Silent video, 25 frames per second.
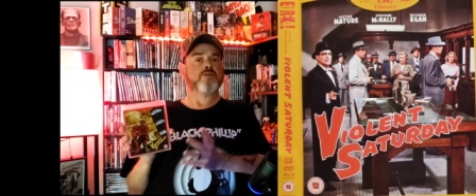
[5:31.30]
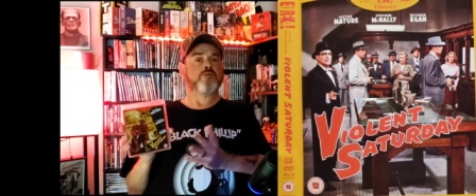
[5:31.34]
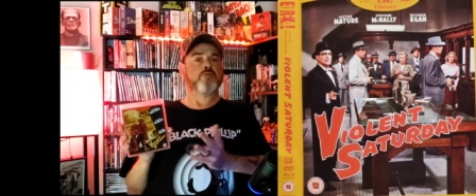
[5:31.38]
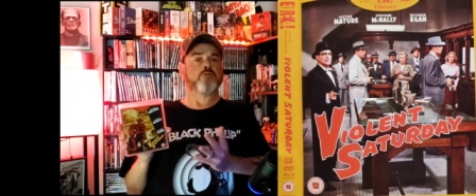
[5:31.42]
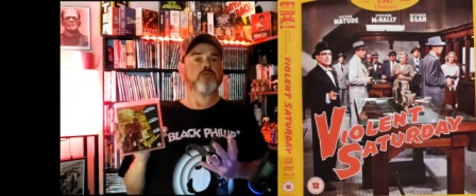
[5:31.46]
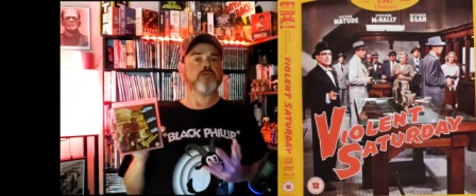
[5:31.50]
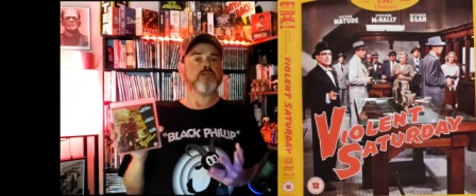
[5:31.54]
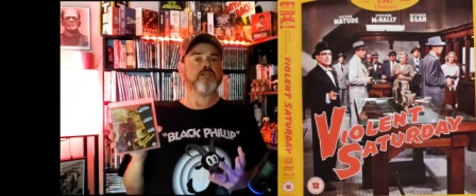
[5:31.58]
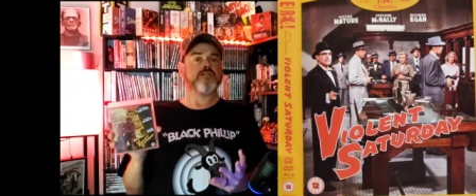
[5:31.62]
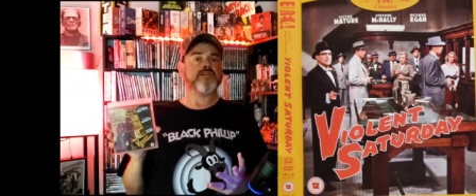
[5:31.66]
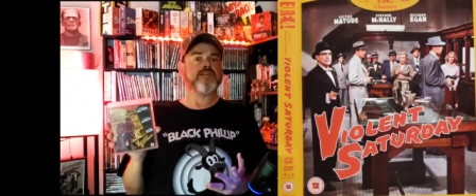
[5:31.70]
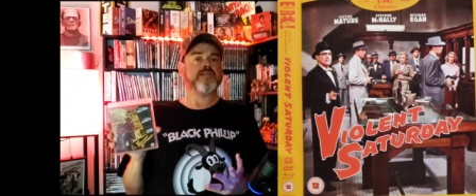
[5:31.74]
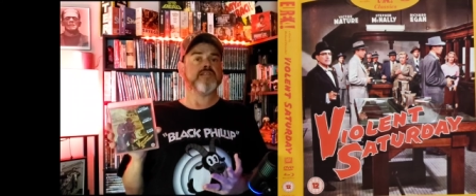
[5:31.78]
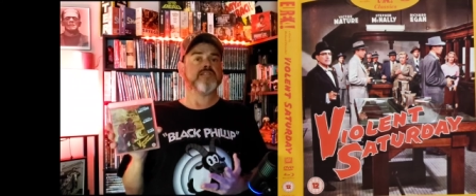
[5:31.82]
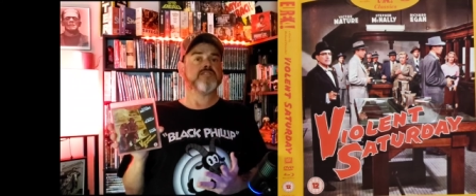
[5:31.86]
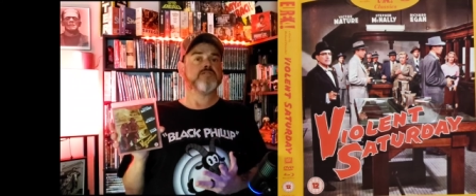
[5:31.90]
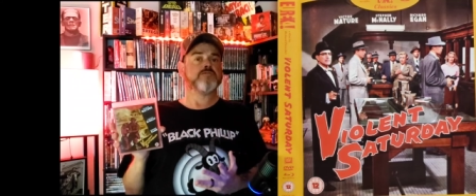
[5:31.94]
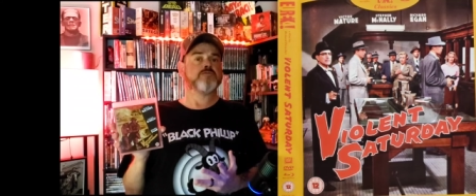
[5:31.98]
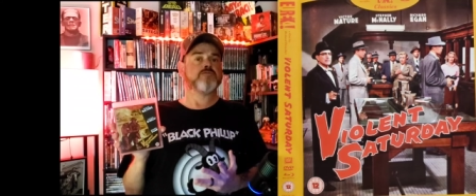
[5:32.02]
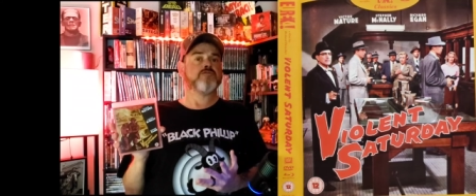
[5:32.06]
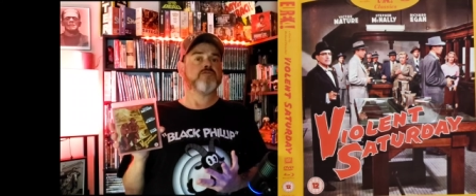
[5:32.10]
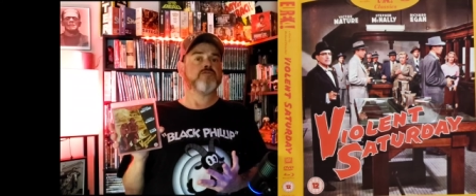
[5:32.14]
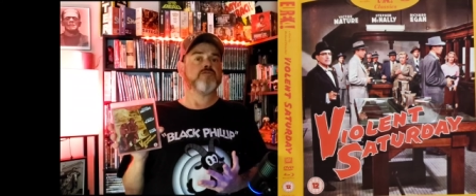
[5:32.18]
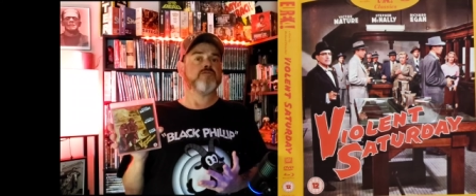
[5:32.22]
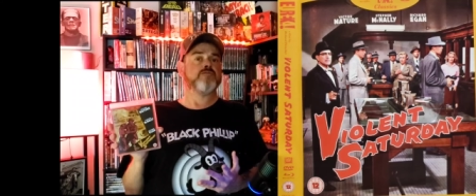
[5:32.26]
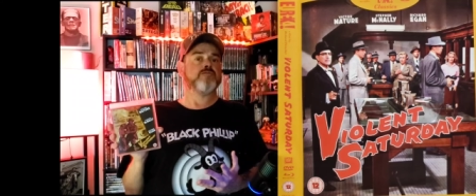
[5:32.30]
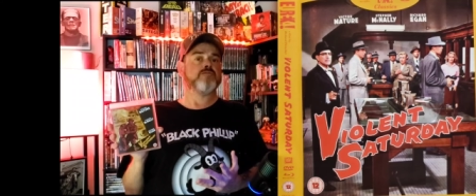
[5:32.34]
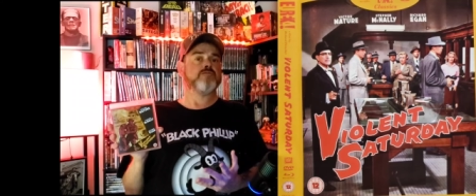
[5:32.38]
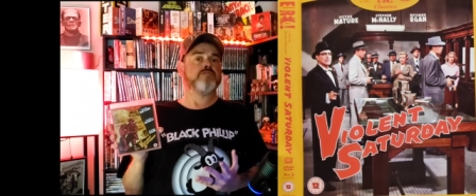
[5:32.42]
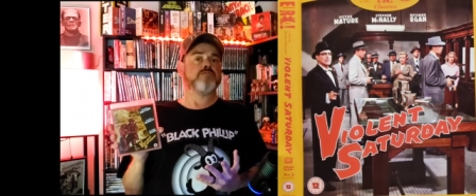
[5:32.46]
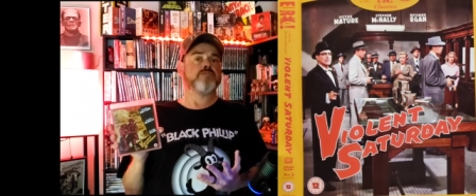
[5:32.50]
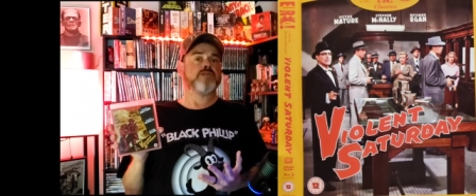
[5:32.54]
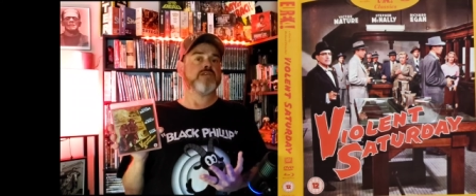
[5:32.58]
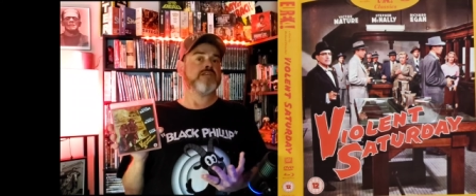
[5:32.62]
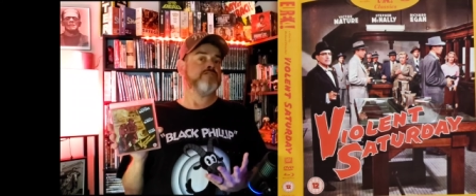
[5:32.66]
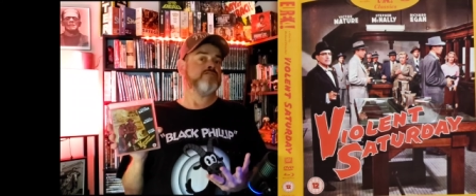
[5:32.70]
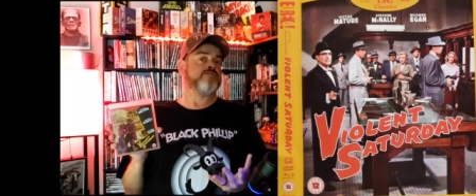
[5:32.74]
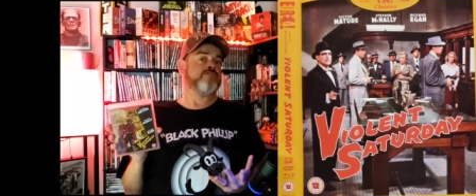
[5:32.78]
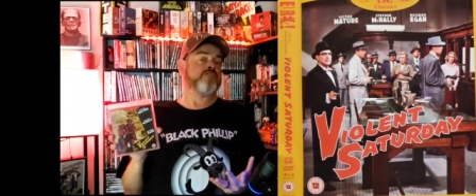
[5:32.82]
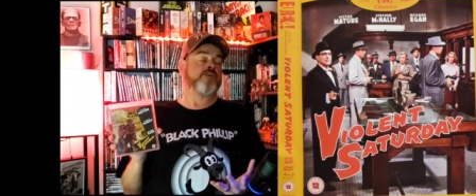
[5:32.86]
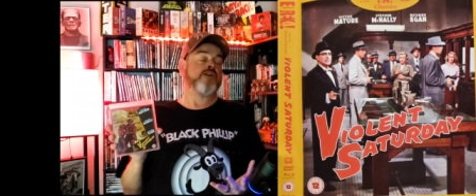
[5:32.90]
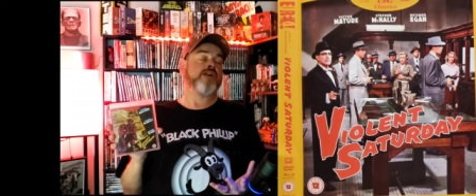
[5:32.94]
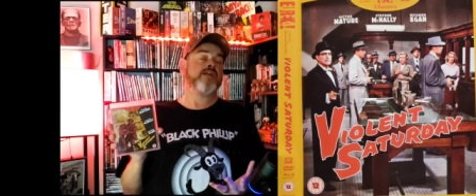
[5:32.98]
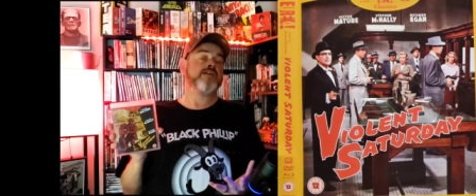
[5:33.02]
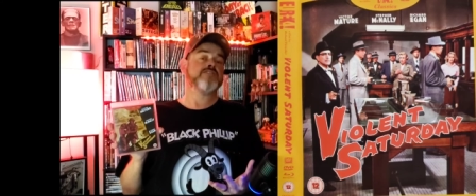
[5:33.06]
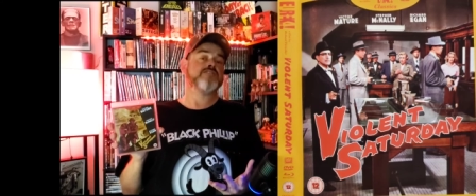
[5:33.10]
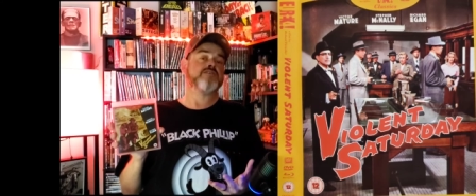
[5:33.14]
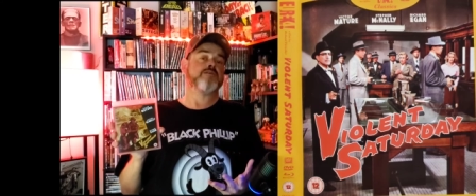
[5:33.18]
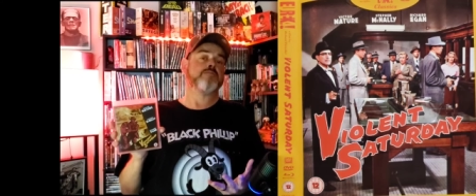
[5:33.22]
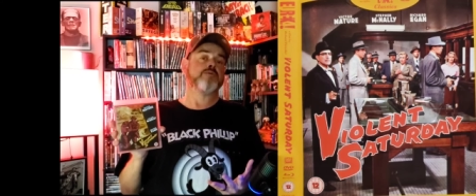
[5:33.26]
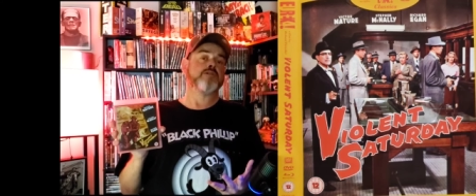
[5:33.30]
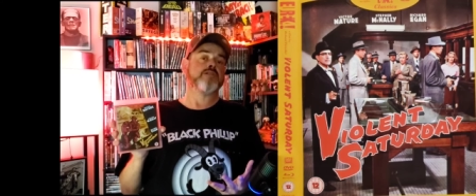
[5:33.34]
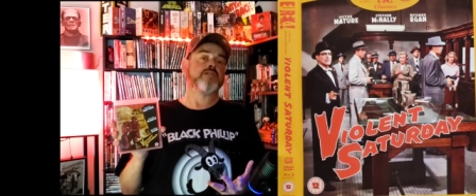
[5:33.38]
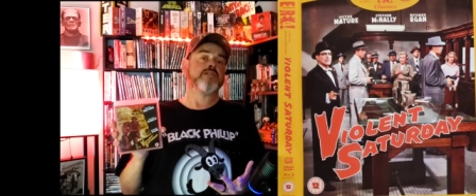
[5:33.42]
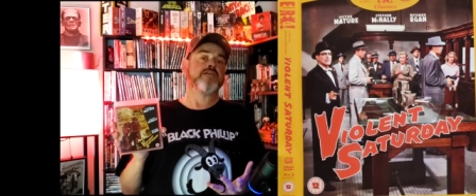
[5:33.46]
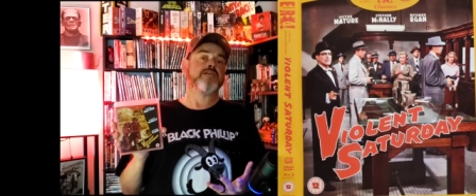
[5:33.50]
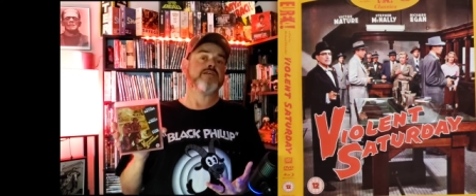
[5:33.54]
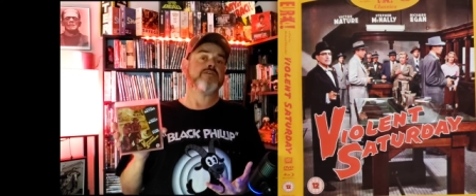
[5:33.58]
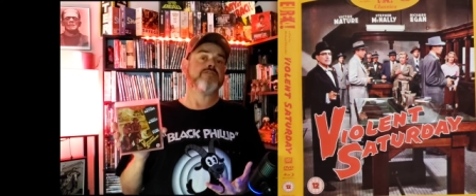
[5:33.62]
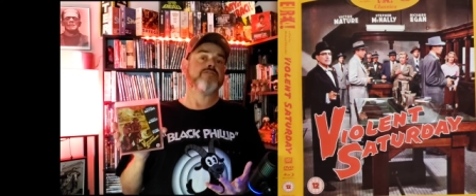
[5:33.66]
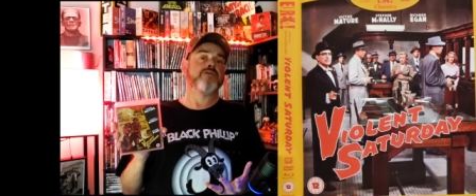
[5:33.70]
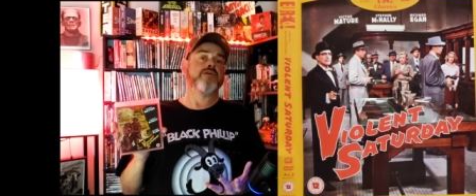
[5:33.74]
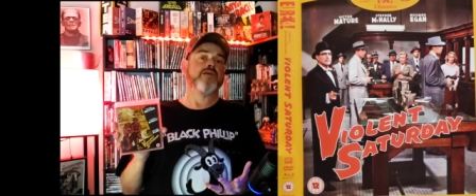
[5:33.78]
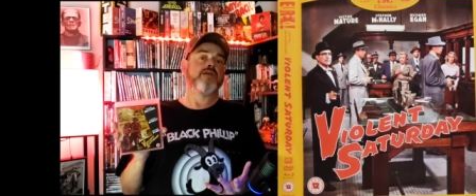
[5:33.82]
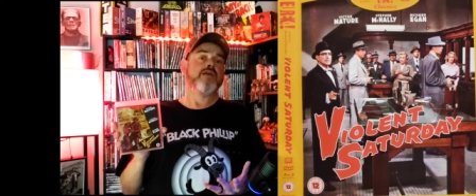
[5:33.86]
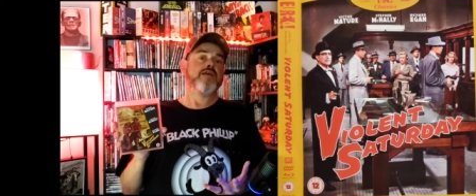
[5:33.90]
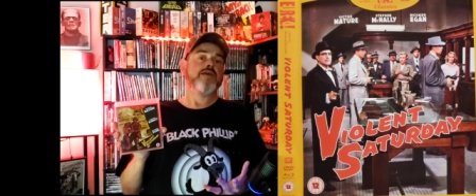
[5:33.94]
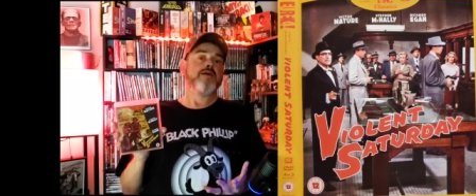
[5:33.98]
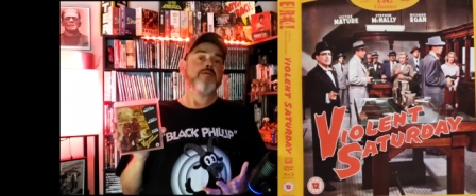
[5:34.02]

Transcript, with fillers: on a release in France, I believe.